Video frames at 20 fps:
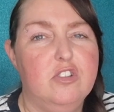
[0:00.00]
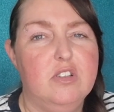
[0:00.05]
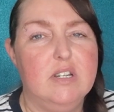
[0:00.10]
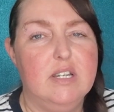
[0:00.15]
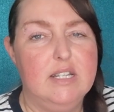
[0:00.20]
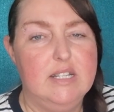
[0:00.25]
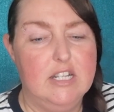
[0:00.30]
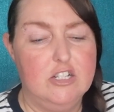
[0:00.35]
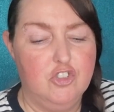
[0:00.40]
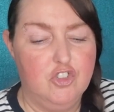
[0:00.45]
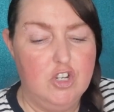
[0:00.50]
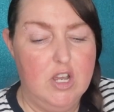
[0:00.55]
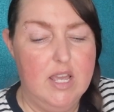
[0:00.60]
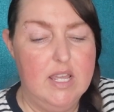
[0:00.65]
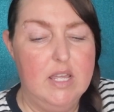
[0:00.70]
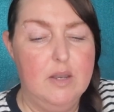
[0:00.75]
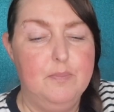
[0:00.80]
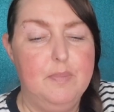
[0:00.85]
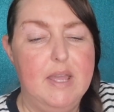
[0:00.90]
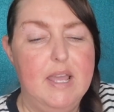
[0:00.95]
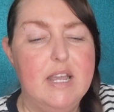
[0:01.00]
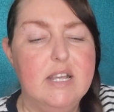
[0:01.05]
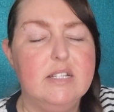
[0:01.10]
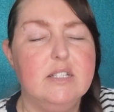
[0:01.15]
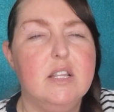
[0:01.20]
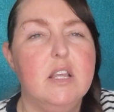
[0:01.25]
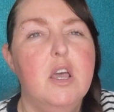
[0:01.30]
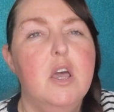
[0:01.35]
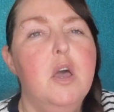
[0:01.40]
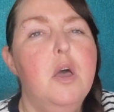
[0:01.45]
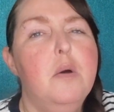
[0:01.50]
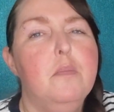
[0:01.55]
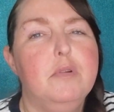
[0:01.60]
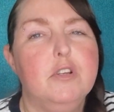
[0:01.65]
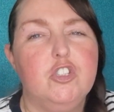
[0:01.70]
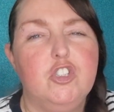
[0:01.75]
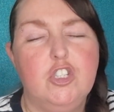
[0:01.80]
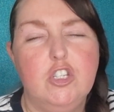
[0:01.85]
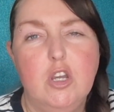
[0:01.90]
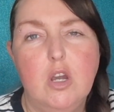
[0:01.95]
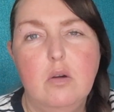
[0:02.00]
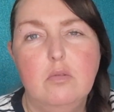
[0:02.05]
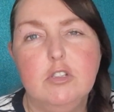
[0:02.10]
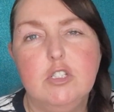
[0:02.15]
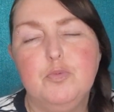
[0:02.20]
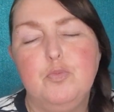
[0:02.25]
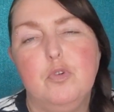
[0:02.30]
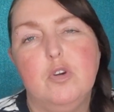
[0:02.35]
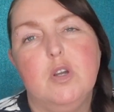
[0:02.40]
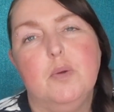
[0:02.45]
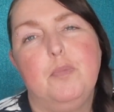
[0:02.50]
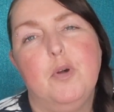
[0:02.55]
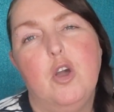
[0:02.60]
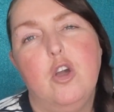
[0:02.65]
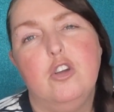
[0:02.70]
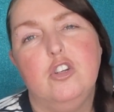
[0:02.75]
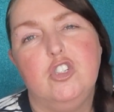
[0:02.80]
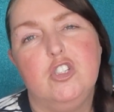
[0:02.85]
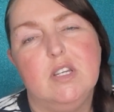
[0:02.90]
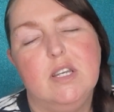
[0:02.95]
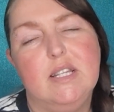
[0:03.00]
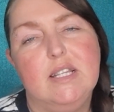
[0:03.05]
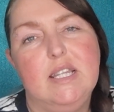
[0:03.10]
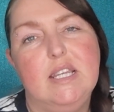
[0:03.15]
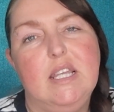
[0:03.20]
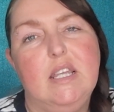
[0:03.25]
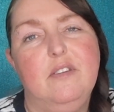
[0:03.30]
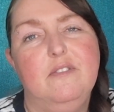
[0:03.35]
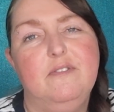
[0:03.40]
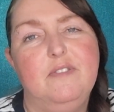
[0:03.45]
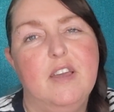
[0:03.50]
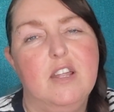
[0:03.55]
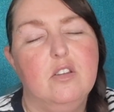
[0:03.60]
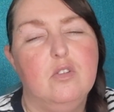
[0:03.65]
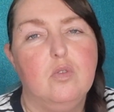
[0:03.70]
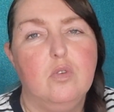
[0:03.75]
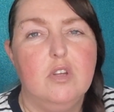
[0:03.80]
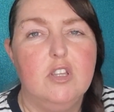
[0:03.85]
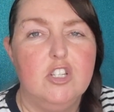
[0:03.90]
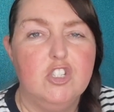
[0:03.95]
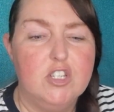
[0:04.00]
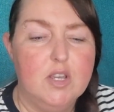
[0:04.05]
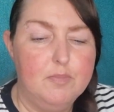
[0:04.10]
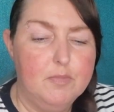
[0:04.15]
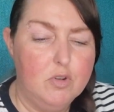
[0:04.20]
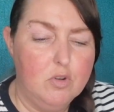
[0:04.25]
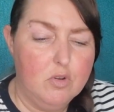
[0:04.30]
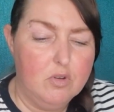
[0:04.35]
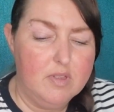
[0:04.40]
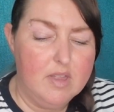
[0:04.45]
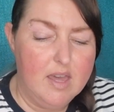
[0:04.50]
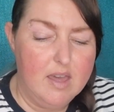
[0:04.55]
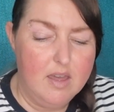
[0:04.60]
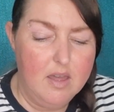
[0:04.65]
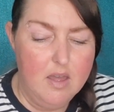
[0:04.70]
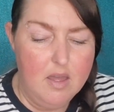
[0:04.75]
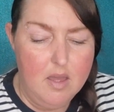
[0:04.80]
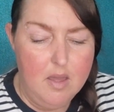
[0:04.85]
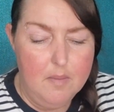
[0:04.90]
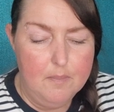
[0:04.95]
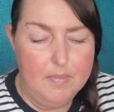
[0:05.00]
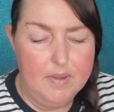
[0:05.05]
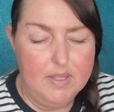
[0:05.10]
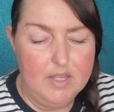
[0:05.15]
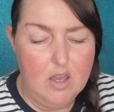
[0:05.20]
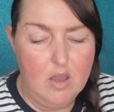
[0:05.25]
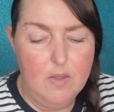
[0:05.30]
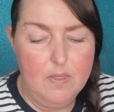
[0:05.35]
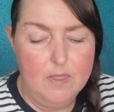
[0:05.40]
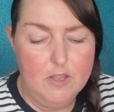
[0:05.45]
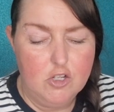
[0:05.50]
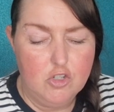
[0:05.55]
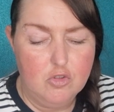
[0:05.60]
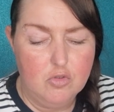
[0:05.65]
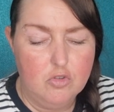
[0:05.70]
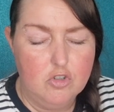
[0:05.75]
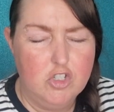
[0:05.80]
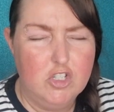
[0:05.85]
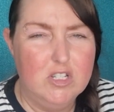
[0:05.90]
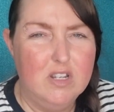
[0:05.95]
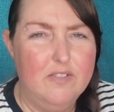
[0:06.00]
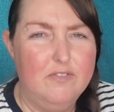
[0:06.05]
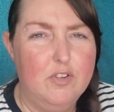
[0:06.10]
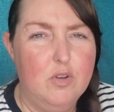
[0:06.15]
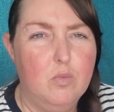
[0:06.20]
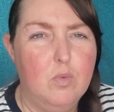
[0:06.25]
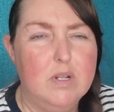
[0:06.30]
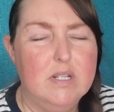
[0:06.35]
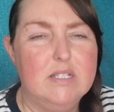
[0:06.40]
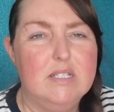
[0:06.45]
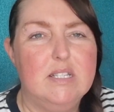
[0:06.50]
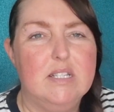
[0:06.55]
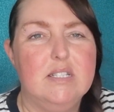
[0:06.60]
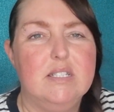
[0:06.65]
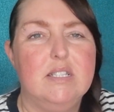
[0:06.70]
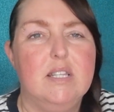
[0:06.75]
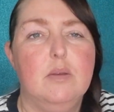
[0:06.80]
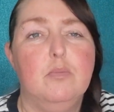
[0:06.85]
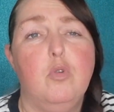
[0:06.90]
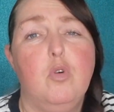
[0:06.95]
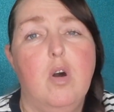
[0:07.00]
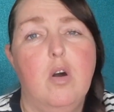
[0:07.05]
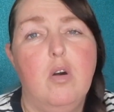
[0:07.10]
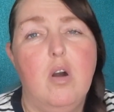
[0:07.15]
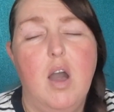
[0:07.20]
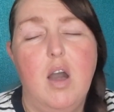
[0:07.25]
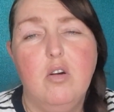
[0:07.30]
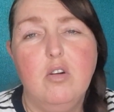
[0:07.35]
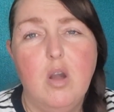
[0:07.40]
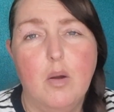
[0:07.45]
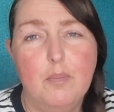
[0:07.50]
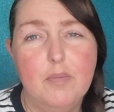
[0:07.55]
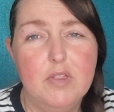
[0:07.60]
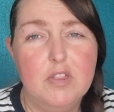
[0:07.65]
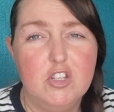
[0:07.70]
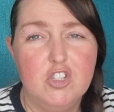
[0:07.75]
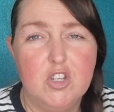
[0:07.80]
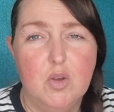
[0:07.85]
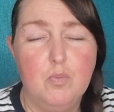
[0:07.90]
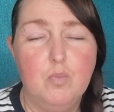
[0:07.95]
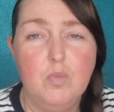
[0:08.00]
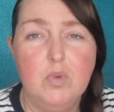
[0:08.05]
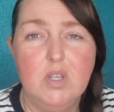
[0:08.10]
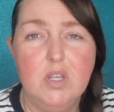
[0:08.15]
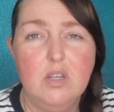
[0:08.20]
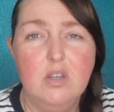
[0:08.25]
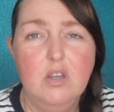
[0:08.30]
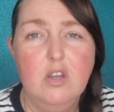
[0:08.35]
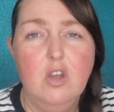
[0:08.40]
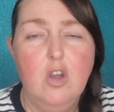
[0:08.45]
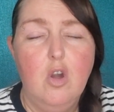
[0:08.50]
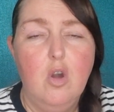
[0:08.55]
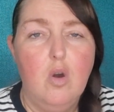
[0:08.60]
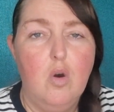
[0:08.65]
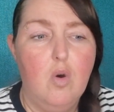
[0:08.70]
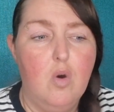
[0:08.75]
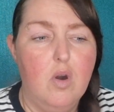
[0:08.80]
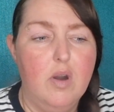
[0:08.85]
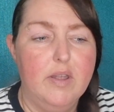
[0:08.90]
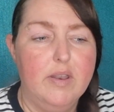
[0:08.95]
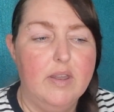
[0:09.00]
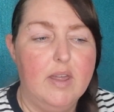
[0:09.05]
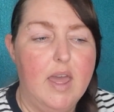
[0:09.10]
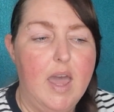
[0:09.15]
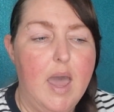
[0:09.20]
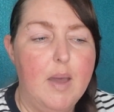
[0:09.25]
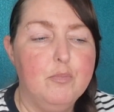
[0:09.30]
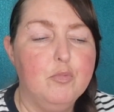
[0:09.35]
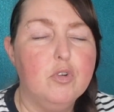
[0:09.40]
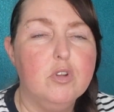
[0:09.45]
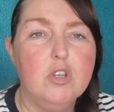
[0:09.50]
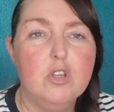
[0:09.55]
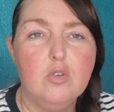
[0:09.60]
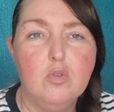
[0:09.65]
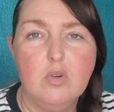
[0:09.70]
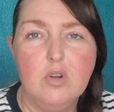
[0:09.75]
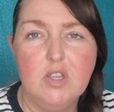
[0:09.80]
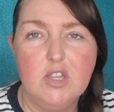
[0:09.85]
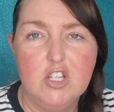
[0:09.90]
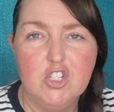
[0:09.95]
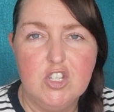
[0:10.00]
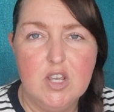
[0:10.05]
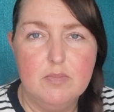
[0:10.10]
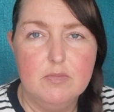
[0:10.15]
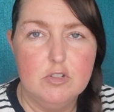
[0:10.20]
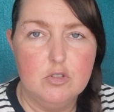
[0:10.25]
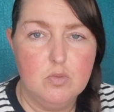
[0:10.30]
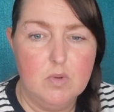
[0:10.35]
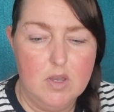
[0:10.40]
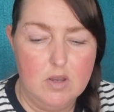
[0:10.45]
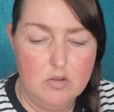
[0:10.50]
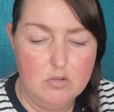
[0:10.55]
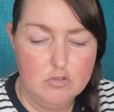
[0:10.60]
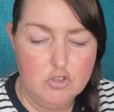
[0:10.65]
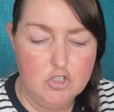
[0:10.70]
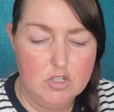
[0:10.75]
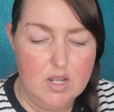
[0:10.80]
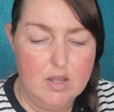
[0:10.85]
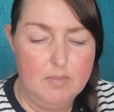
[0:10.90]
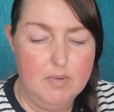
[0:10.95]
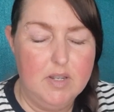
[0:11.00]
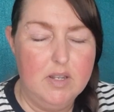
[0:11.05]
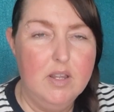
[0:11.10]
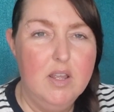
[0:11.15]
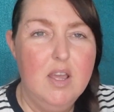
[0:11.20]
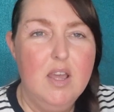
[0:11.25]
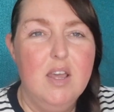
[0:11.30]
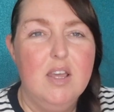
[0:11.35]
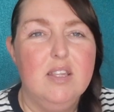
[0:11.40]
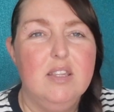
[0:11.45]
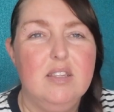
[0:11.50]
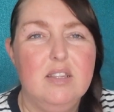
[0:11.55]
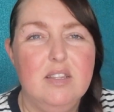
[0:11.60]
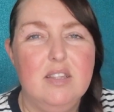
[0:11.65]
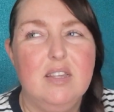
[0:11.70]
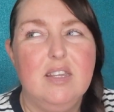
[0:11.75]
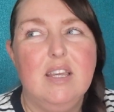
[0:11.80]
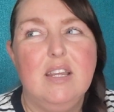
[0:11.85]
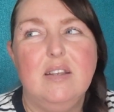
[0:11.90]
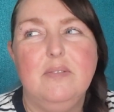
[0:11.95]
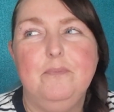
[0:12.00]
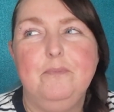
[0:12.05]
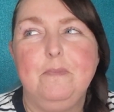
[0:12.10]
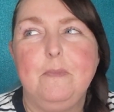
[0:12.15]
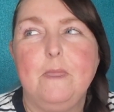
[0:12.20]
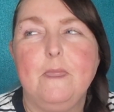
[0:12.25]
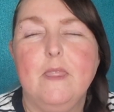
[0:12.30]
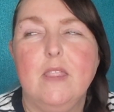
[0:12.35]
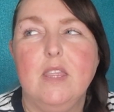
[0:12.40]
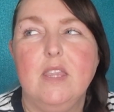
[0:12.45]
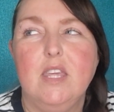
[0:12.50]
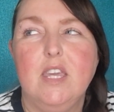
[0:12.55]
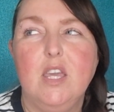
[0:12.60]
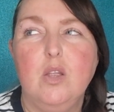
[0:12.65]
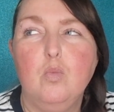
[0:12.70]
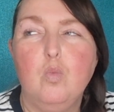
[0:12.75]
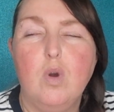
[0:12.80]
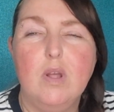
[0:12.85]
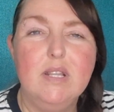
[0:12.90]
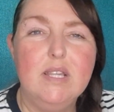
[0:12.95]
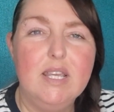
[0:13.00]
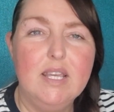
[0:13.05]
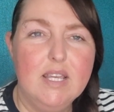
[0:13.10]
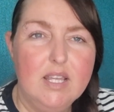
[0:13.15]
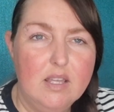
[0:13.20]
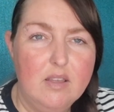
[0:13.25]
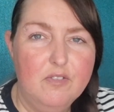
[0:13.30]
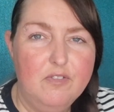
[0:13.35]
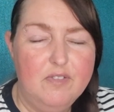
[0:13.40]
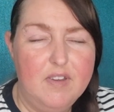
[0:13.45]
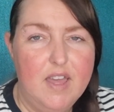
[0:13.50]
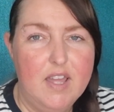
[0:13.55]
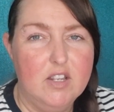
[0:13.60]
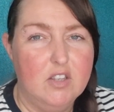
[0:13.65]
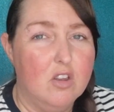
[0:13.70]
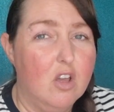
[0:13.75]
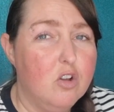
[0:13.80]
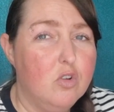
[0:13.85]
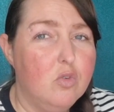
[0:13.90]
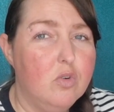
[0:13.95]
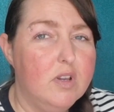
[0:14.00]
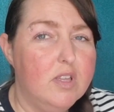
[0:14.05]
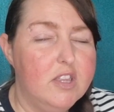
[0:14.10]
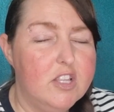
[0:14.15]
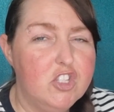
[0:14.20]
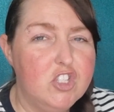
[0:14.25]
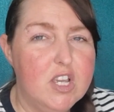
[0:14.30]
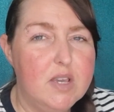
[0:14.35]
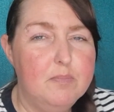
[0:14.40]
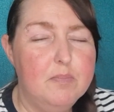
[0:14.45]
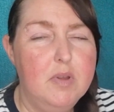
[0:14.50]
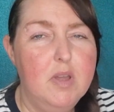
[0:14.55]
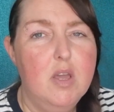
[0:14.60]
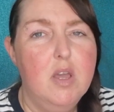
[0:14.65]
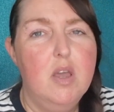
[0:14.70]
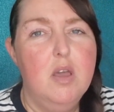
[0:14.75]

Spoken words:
really did try her best. But she always spoke about how she liked to keep fit and go to the gym and all that. But yet on the show, she never once says to me, well, I'll come to the gym with you. Or I'm going to go to the gym as well. Do you know what I mean? You can want to keep fit and not go to the gym.